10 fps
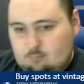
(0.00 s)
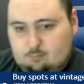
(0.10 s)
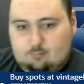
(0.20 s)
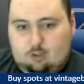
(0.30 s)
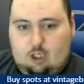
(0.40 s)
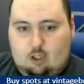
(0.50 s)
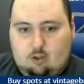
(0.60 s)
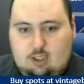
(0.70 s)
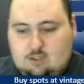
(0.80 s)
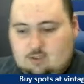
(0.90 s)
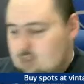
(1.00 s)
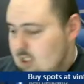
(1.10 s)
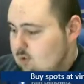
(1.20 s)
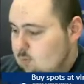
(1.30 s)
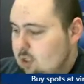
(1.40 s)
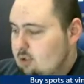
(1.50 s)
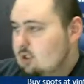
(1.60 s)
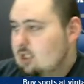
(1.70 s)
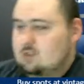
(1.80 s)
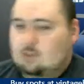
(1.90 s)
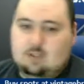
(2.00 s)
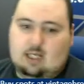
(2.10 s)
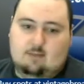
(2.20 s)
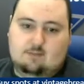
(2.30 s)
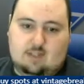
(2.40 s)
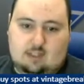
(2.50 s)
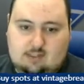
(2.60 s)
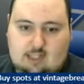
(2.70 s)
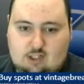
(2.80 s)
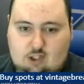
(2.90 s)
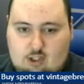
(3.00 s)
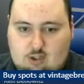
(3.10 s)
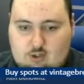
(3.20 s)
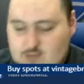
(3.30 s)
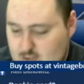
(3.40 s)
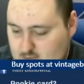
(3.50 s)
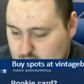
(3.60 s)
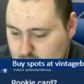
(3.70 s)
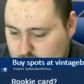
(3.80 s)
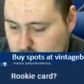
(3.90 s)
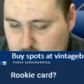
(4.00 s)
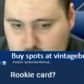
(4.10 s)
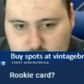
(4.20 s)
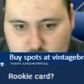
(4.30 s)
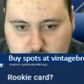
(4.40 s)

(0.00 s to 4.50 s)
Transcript: You know, it's weird. Like, sometimes things catch your interest at different ages.